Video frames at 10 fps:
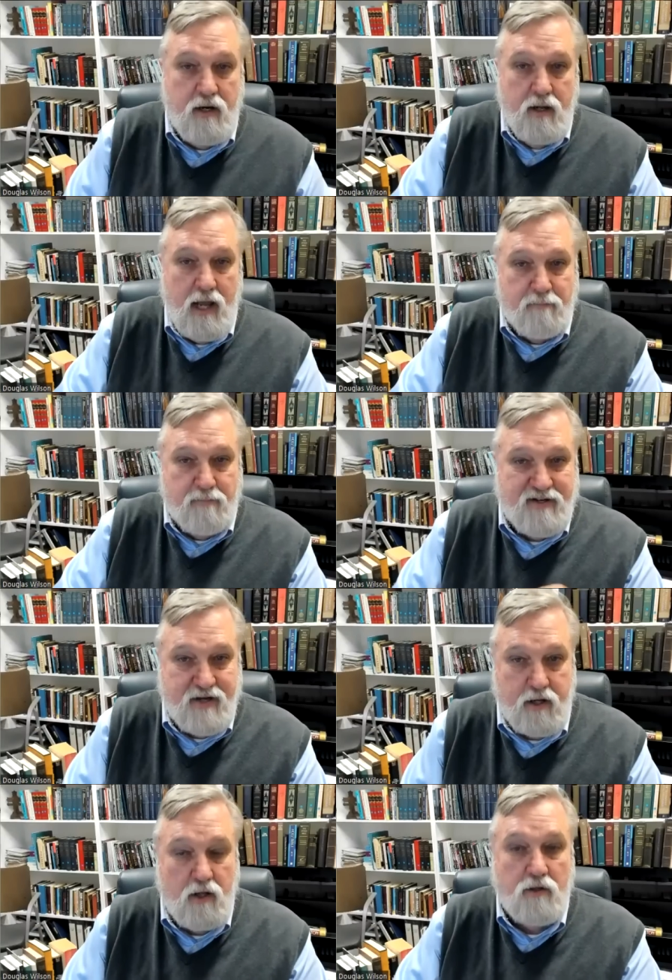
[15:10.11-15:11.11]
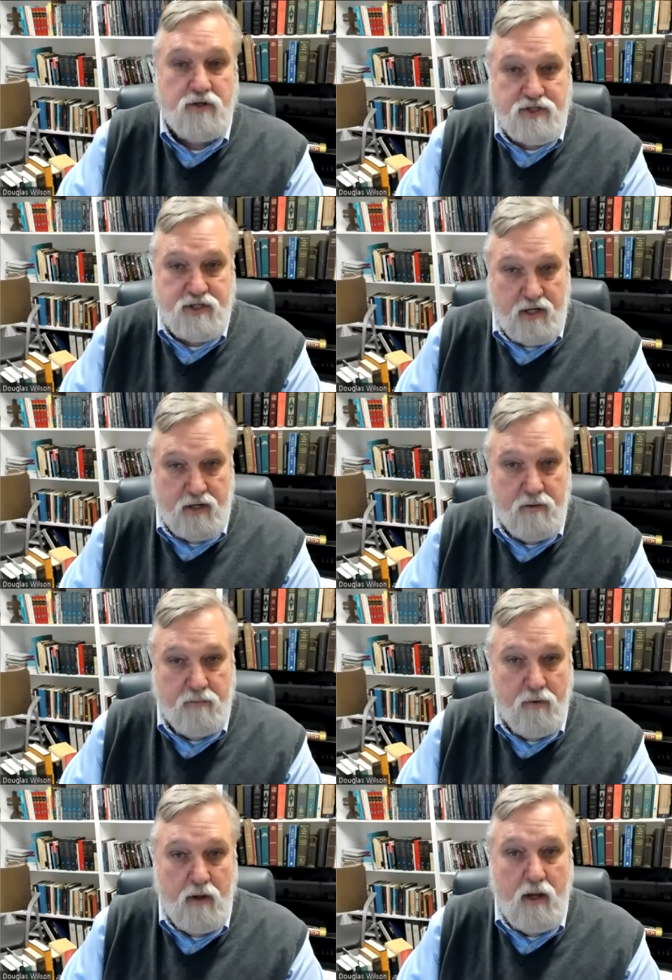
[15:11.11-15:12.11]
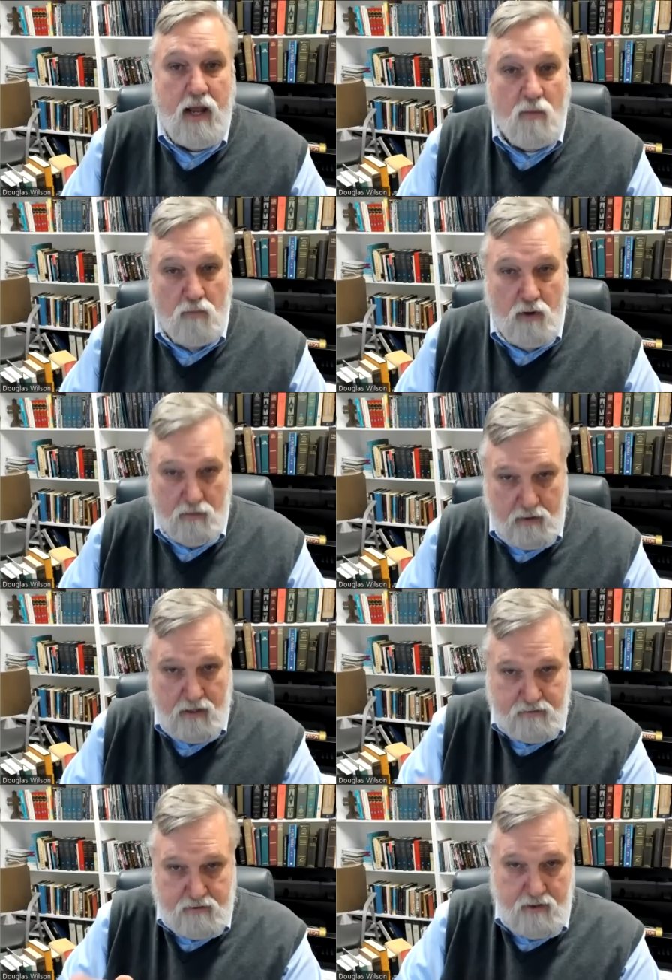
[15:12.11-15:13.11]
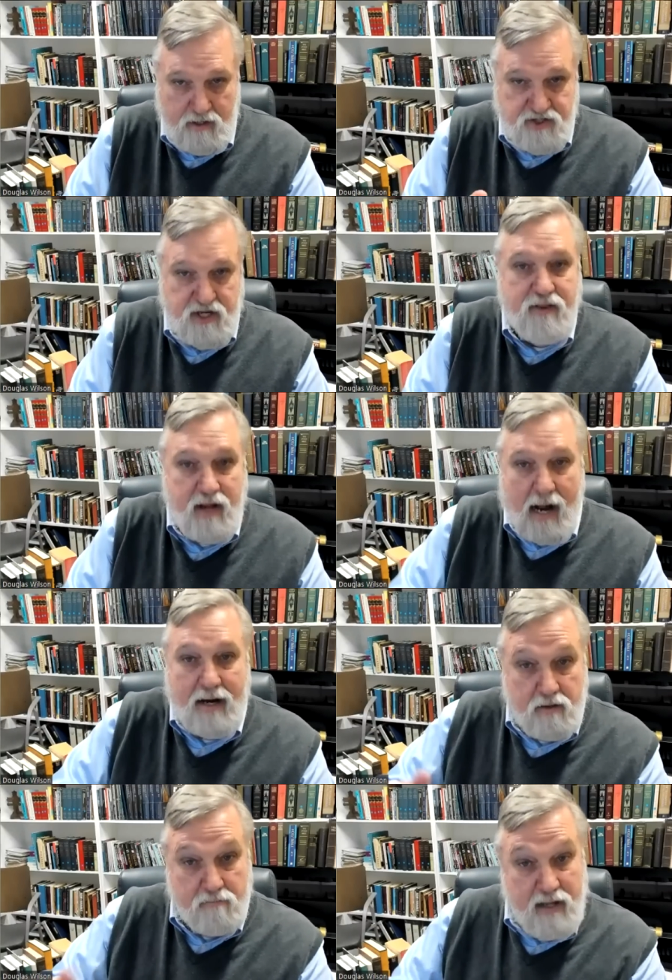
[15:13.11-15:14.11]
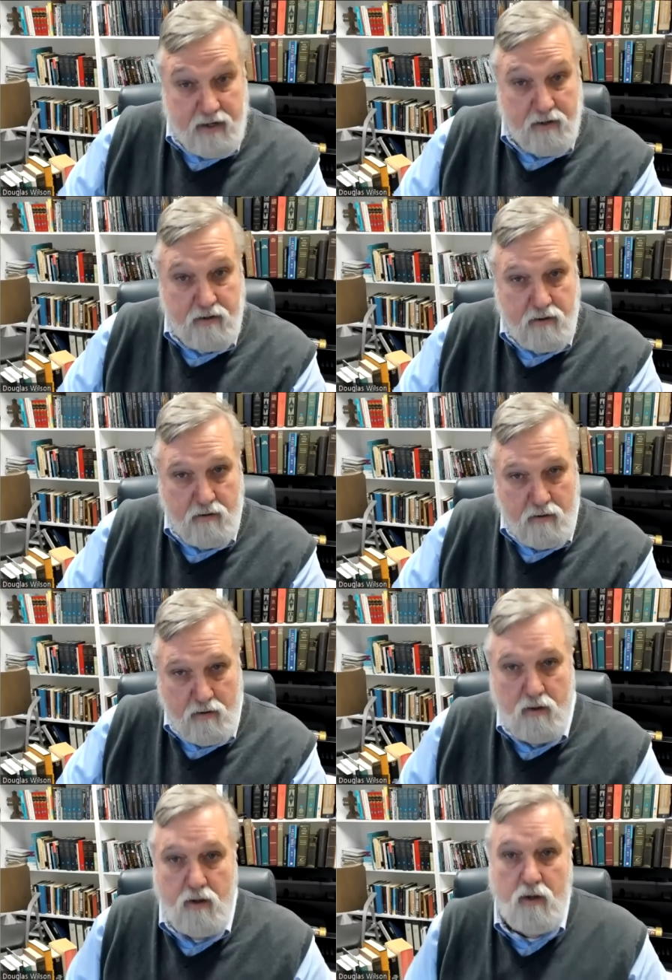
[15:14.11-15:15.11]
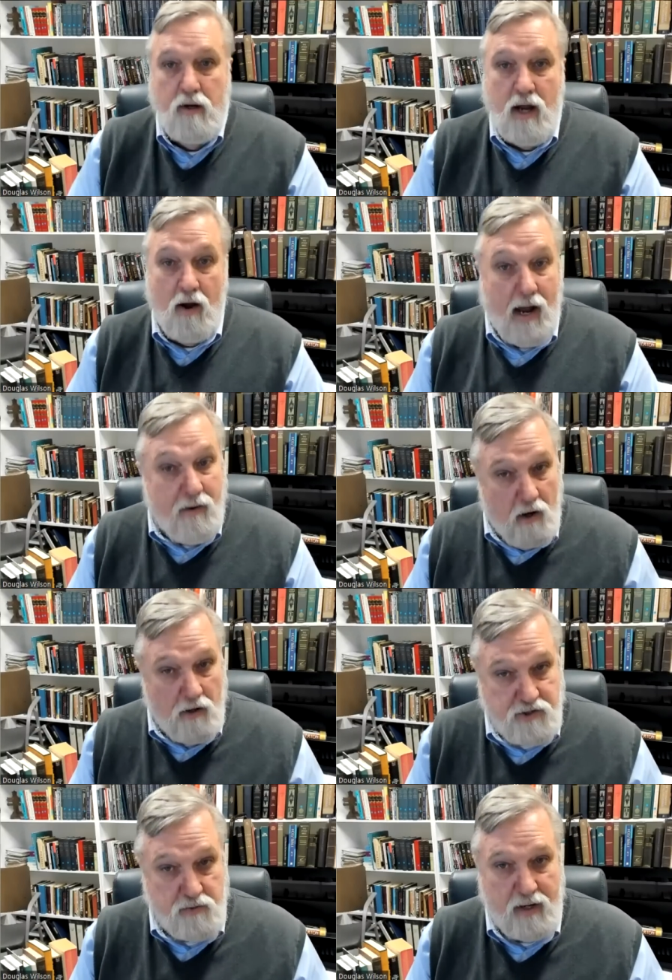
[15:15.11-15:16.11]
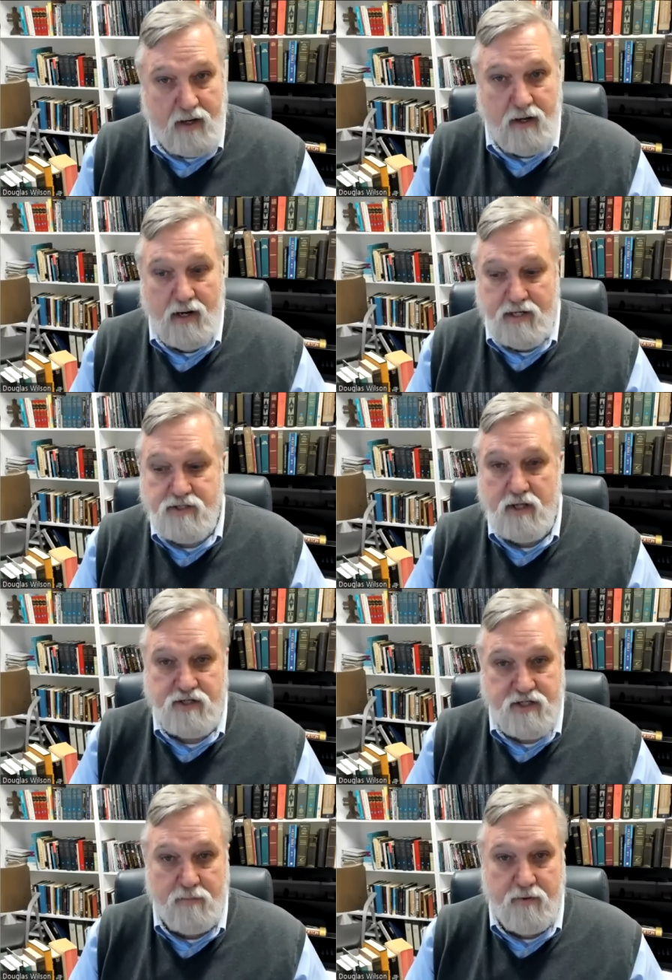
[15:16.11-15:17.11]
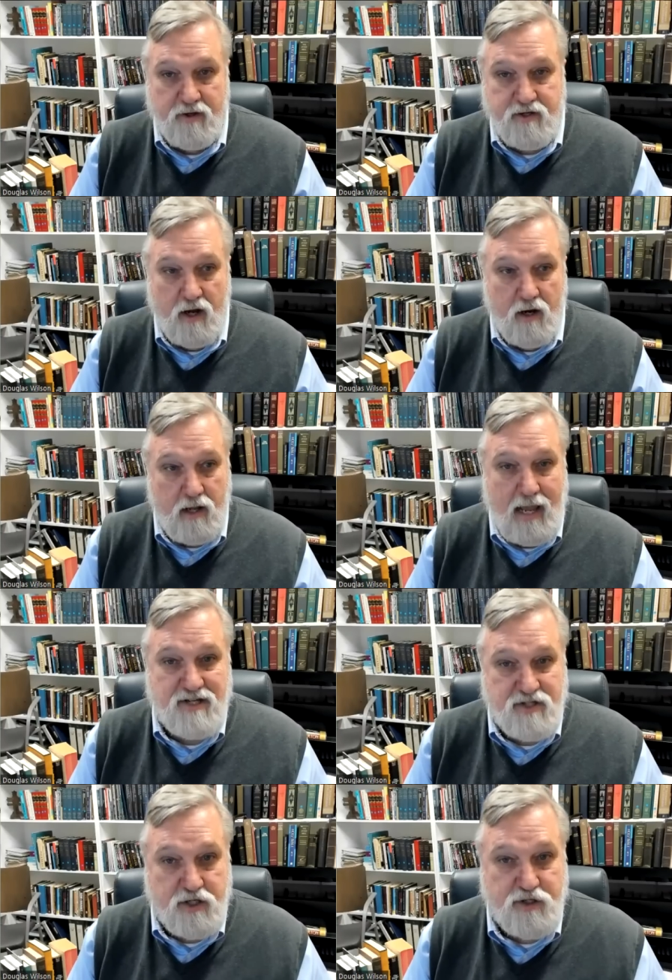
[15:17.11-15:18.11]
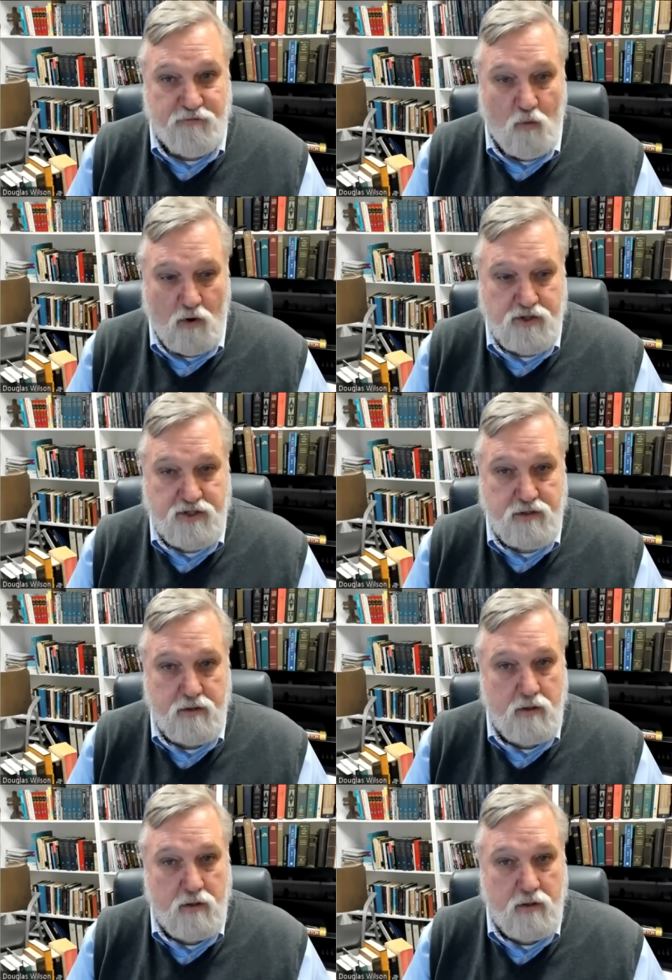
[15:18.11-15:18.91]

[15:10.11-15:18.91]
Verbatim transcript: a particular sin and a, a, a sin that I committed? Now, I also recognize that some of the tug has its force